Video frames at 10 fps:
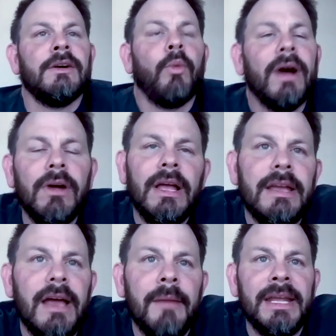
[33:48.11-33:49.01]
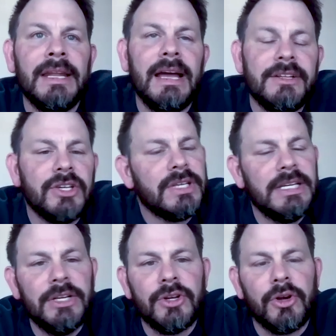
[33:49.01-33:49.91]
Well, I mean, just
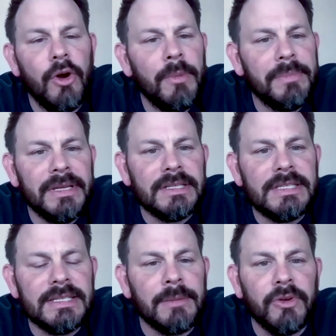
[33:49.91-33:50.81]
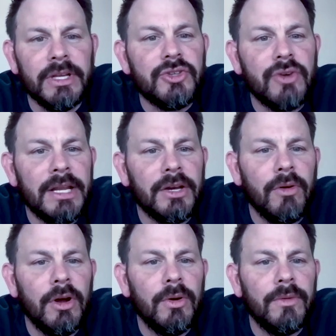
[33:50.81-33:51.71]
continuing to grow my businesses. I'm really trying to
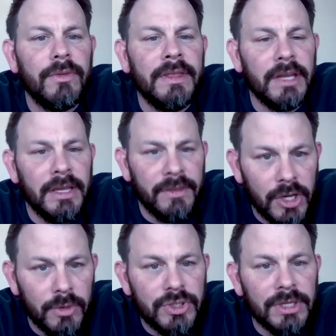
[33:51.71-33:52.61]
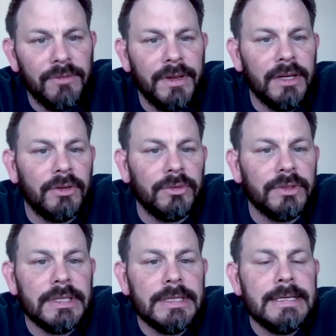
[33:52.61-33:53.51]
grow in the coaching
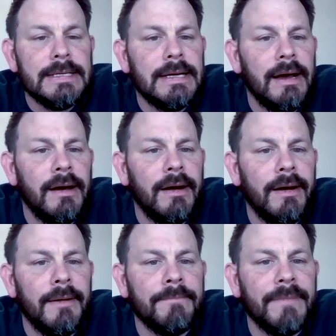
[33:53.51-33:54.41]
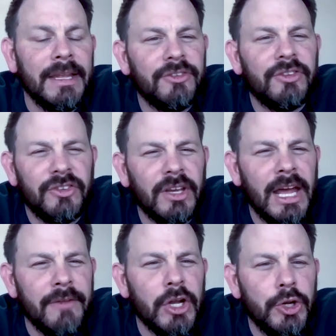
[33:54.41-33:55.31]
field. It's just a
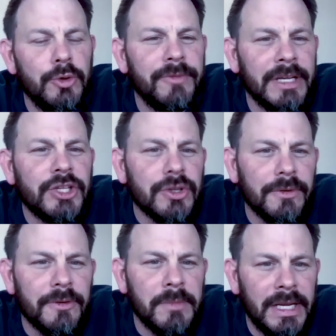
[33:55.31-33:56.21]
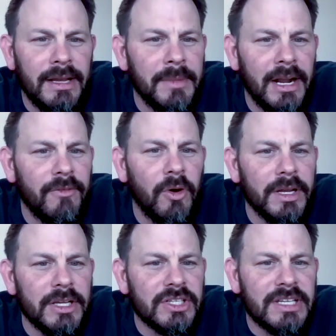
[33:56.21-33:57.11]
kind of a new venture for me. I mean, I've
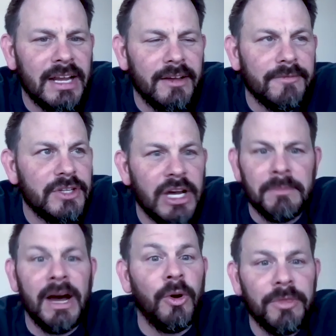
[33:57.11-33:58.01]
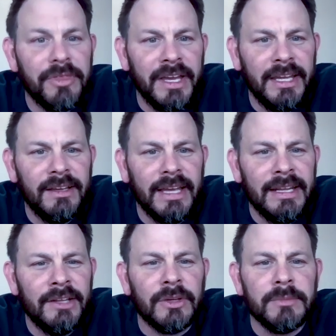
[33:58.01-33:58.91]
always just kind of done my own thing,
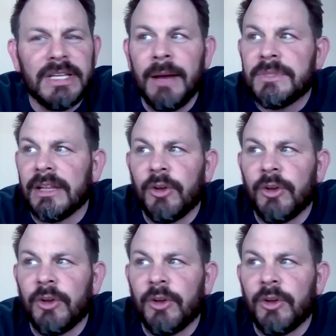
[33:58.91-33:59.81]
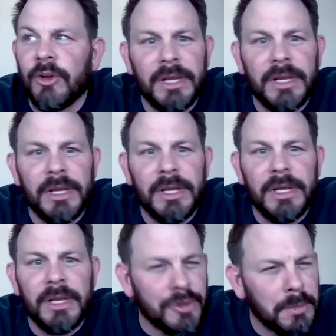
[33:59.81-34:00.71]
and sometimes a little bit of
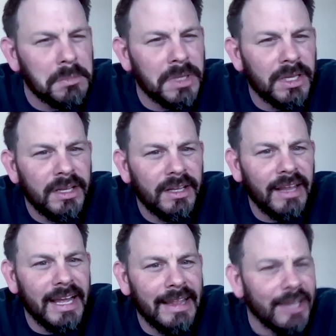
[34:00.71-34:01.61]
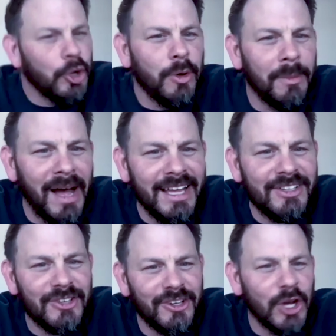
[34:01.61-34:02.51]
imposter syndrome. Like who am
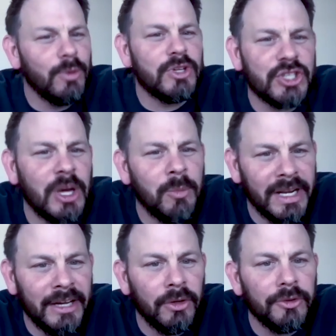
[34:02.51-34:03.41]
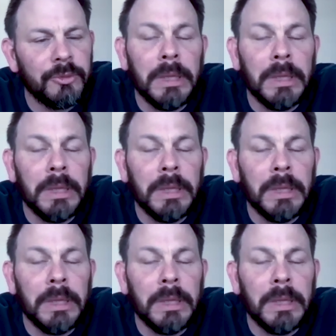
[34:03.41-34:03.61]
I to coach someone else?